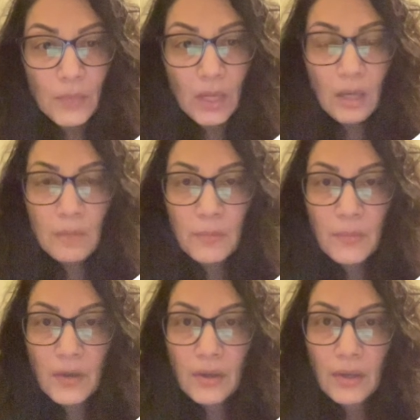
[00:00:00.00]
Um,
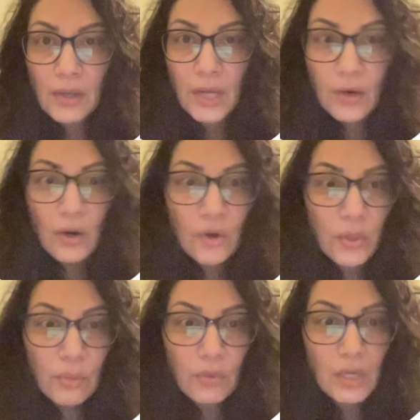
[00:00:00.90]
Here are
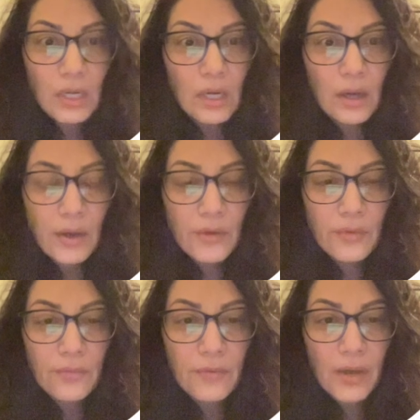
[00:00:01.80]
three
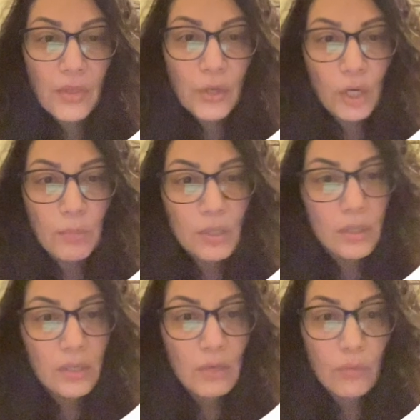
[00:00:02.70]
of other
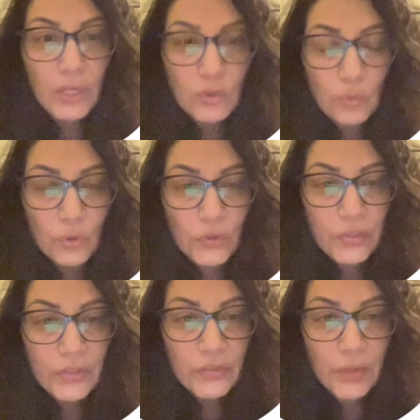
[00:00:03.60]
community
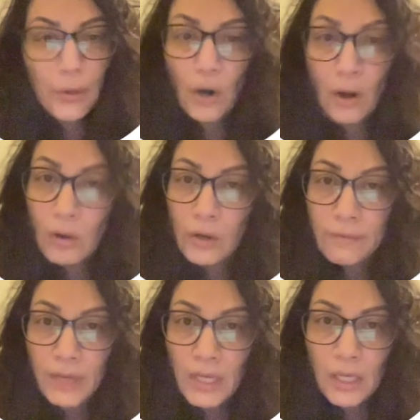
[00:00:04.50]
resources that are
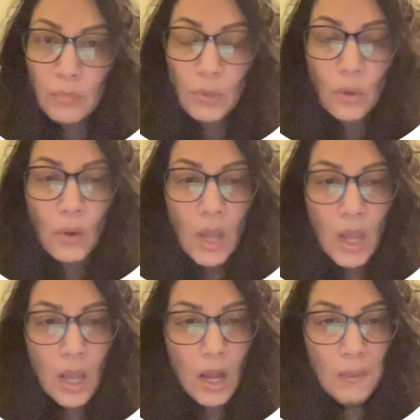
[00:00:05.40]
available
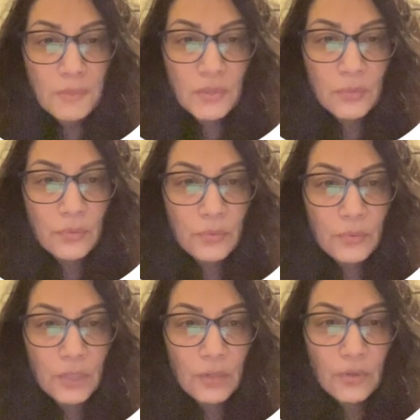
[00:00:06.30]
to
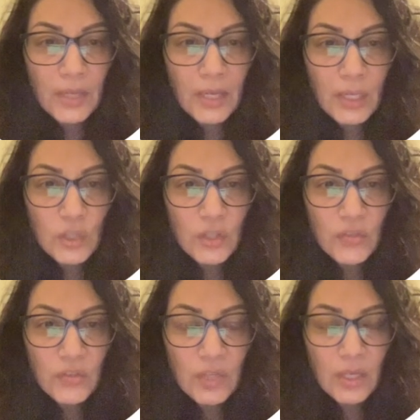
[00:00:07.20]
the
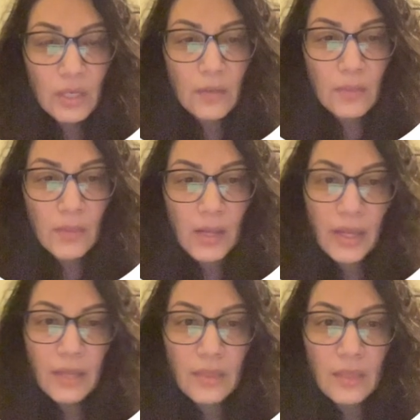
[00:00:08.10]
agency,
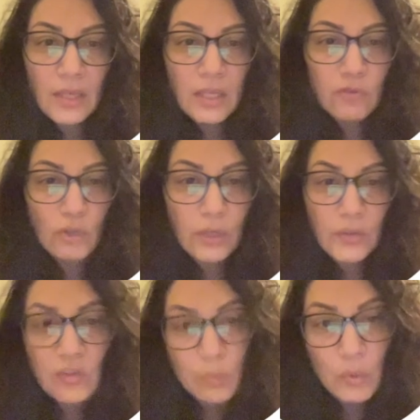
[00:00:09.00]
like the drug
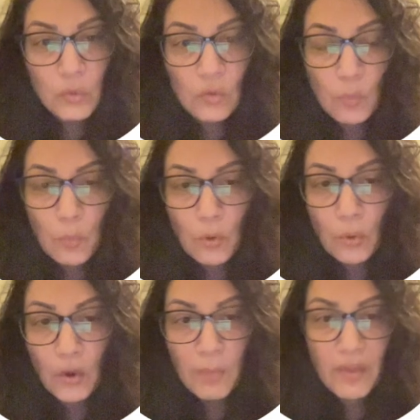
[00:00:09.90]
disposal
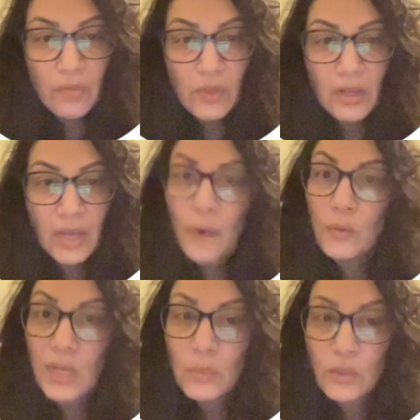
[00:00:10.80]
program in the
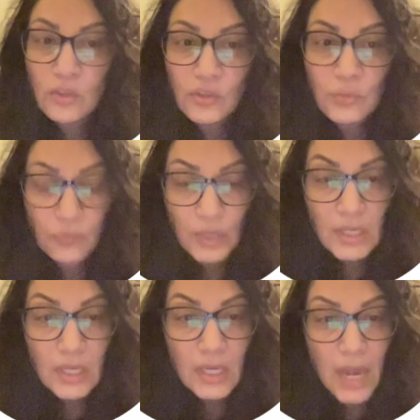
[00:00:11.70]
county, which is
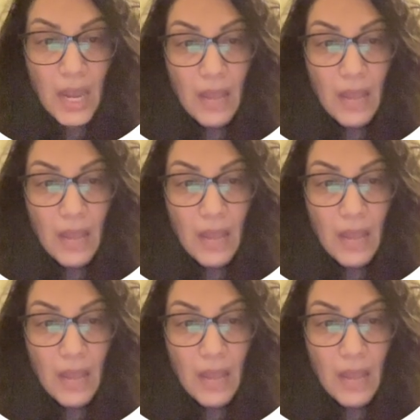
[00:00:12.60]
free.